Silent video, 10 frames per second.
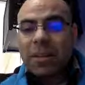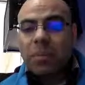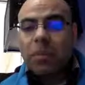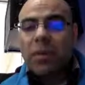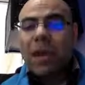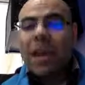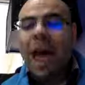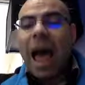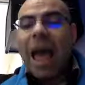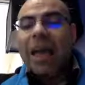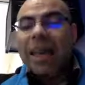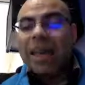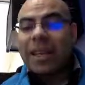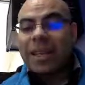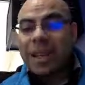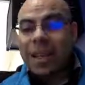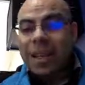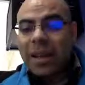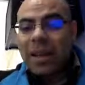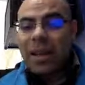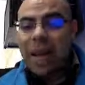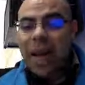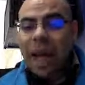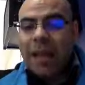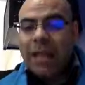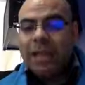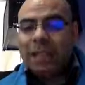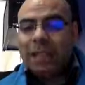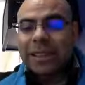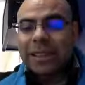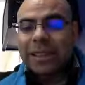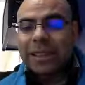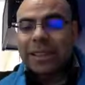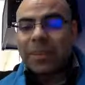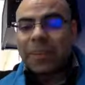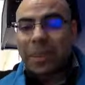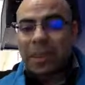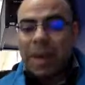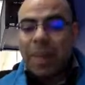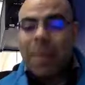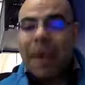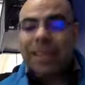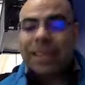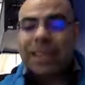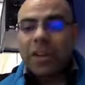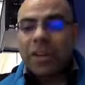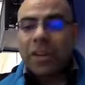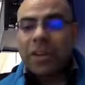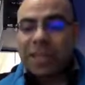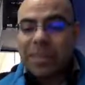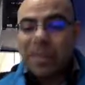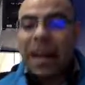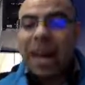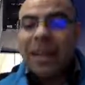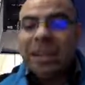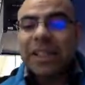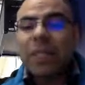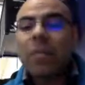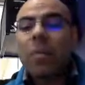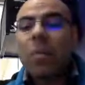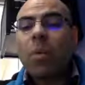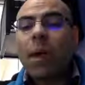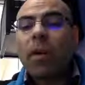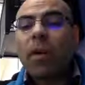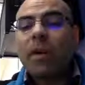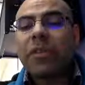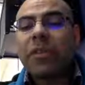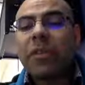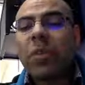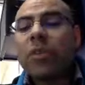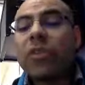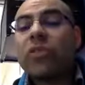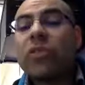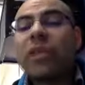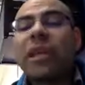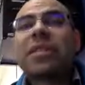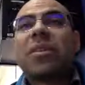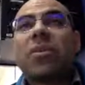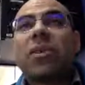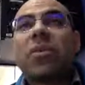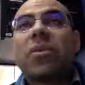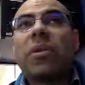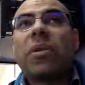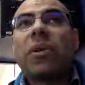put an A in there and it's considered to be a passing note because it's passing from one note of the chord to the next note of the chord.